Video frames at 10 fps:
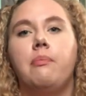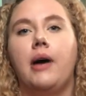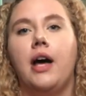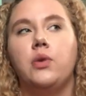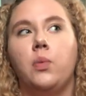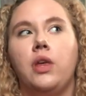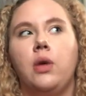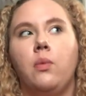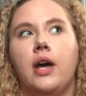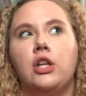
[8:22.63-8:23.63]
but
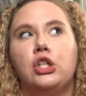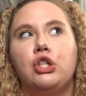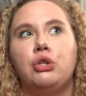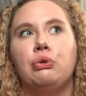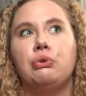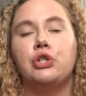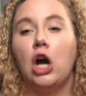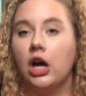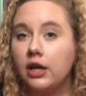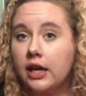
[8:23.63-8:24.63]
we went to
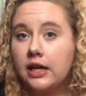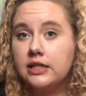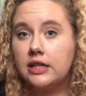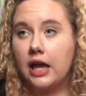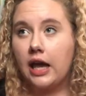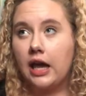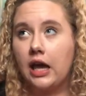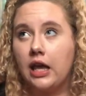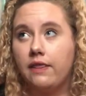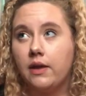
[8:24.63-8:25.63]
Target
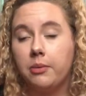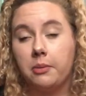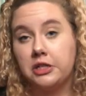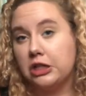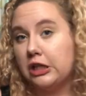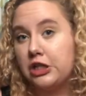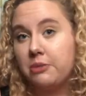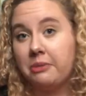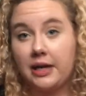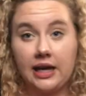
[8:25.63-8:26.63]
and then we went to lunch
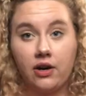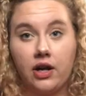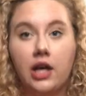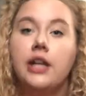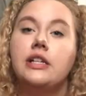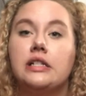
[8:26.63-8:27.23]
at Panera,